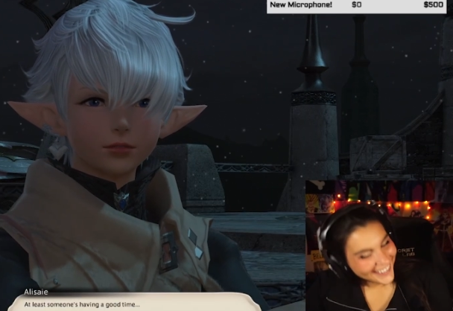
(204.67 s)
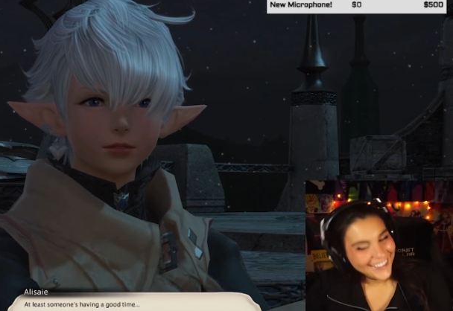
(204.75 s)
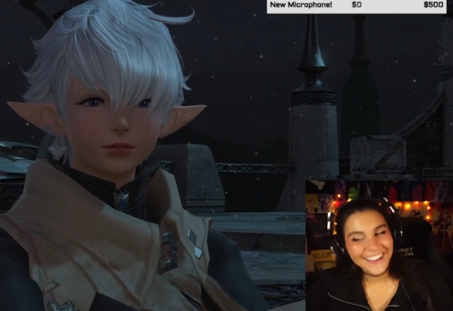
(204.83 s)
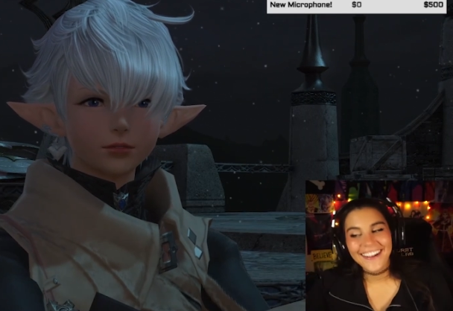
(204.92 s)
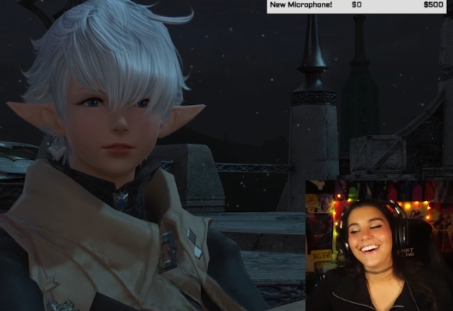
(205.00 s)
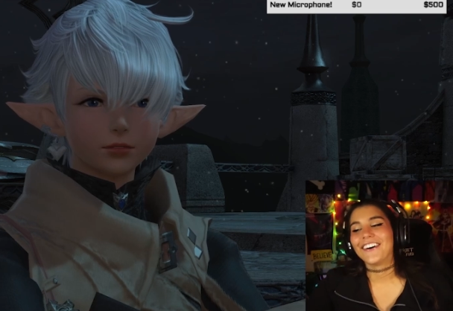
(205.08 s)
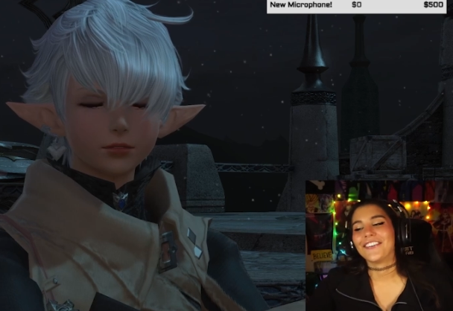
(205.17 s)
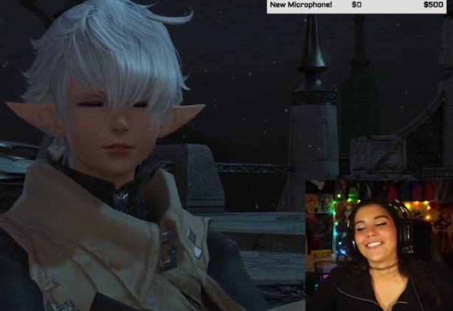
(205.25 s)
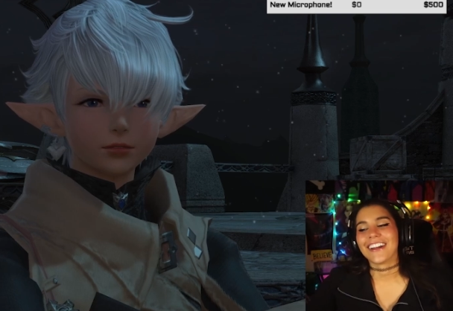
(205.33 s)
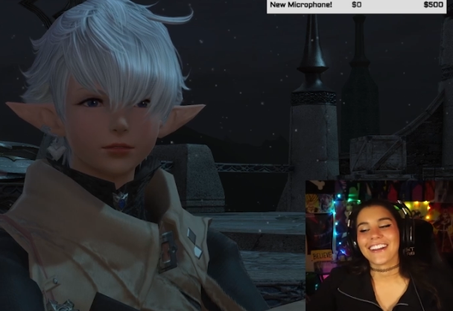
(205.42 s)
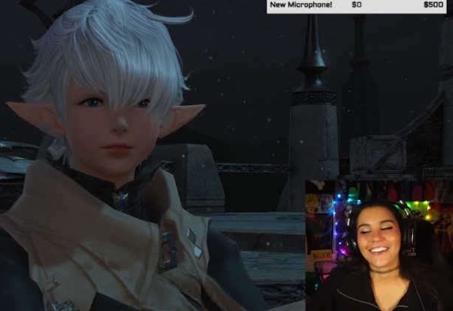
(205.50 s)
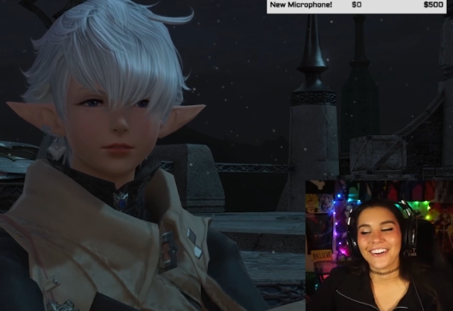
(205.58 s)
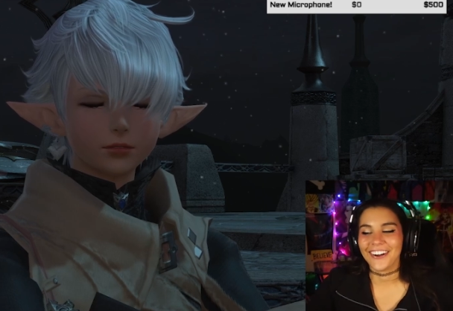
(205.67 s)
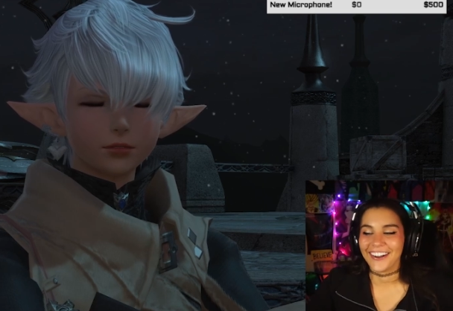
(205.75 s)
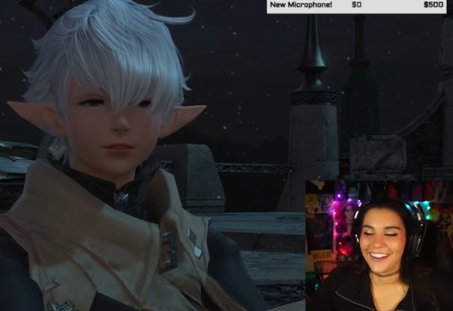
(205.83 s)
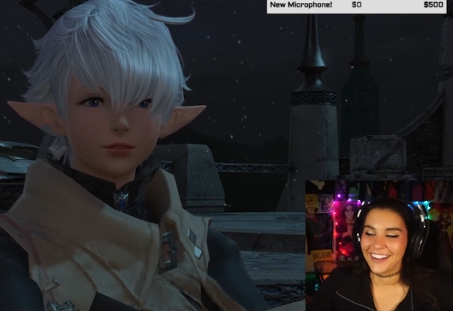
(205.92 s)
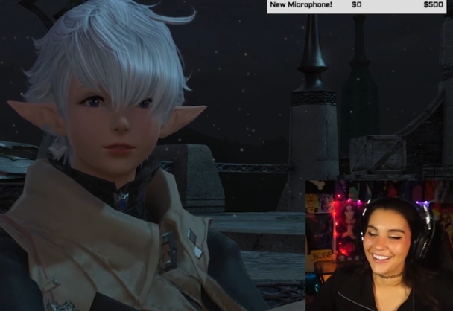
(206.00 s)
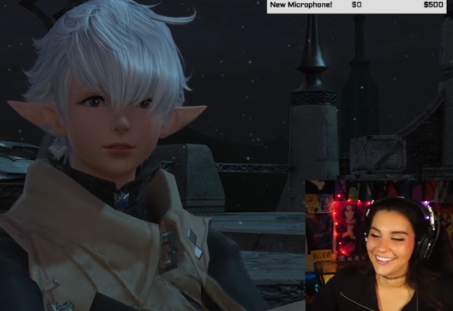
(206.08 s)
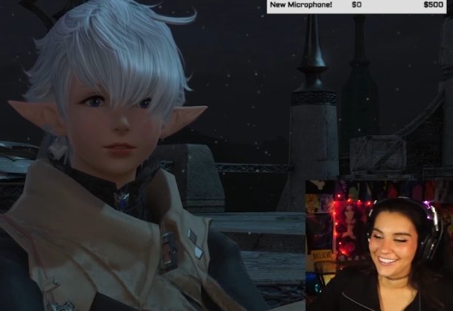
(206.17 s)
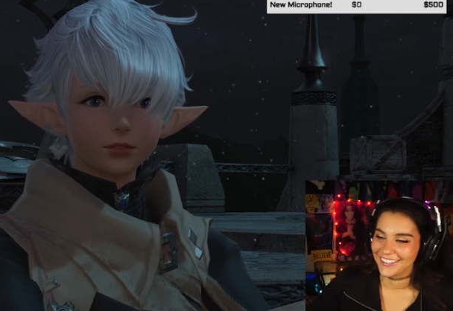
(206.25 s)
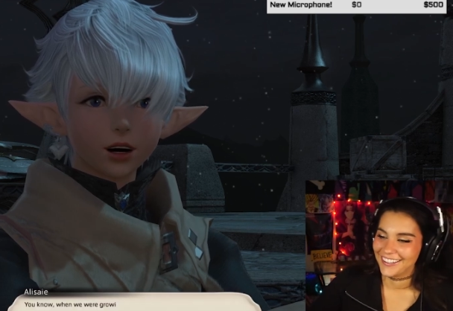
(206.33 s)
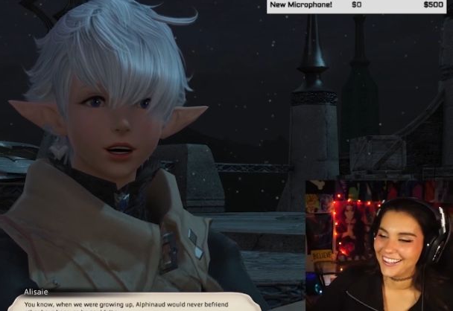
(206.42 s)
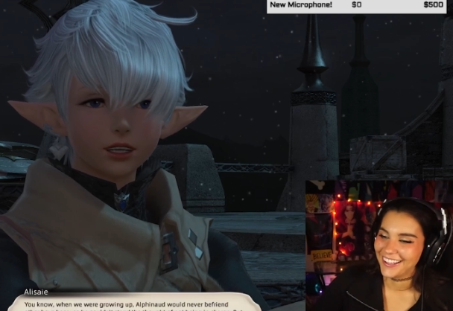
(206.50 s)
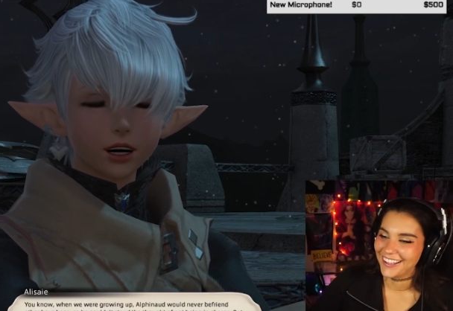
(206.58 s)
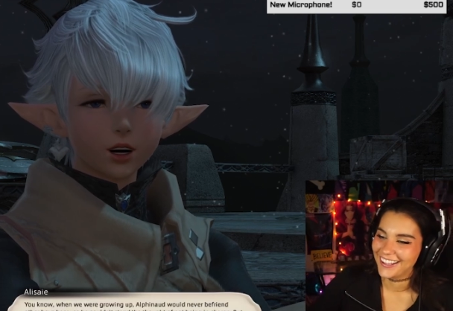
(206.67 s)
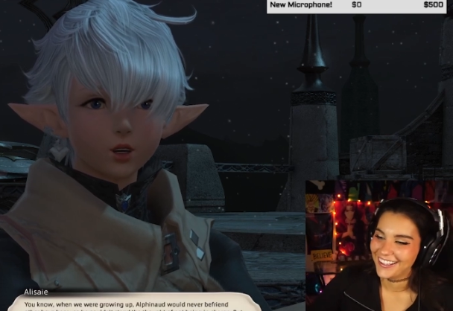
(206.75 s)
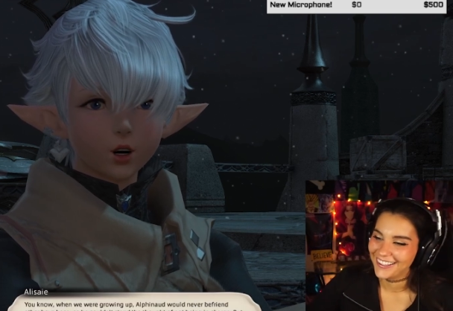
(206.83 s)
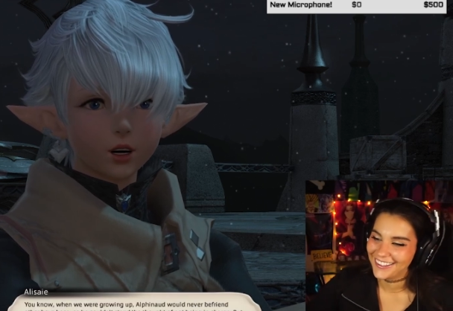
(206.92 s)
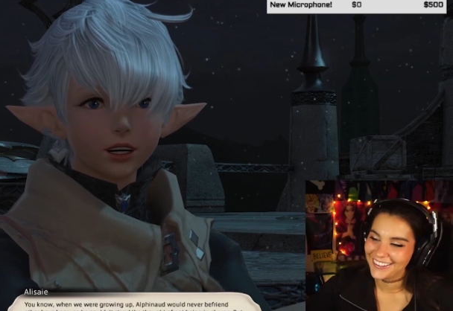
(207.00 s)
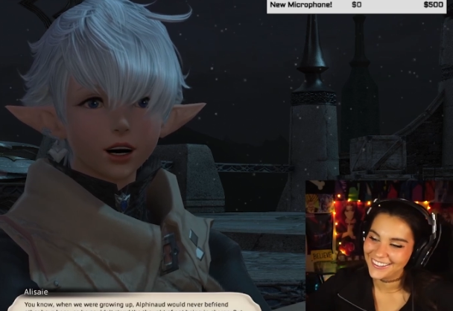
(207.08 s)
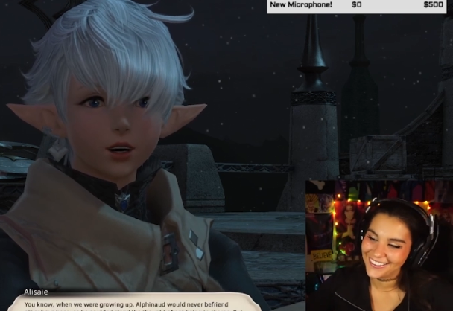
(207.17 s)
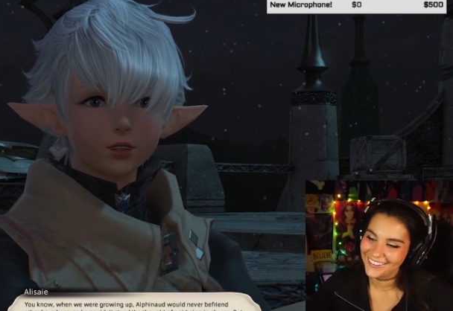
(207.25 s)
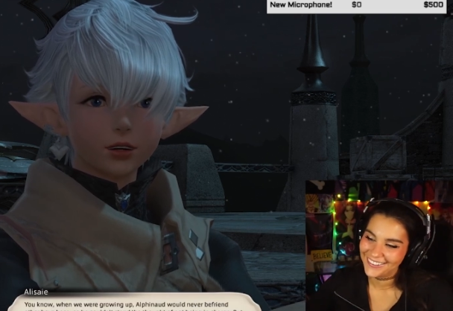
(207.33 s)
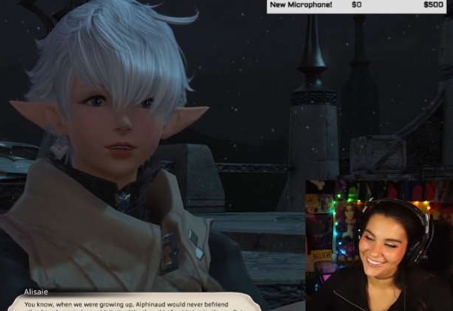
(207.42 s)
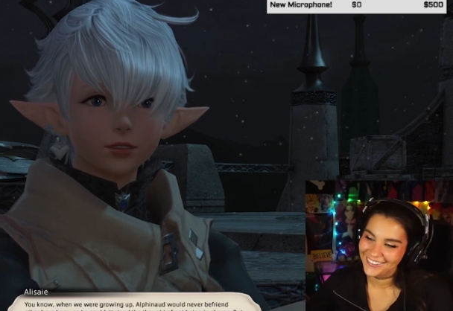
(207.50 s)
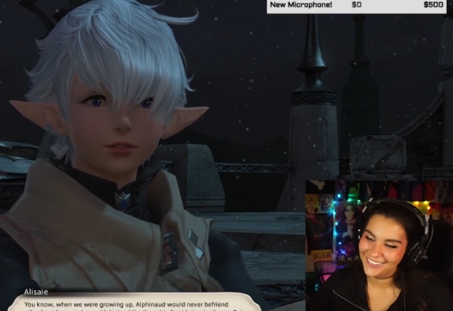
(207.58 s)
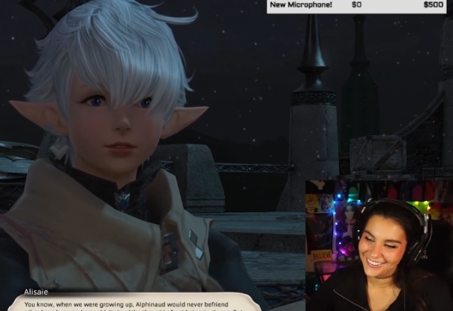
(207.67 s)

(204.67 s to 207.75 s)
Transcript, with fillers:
Speaker 1: Oh my god. You know, when we were growing up,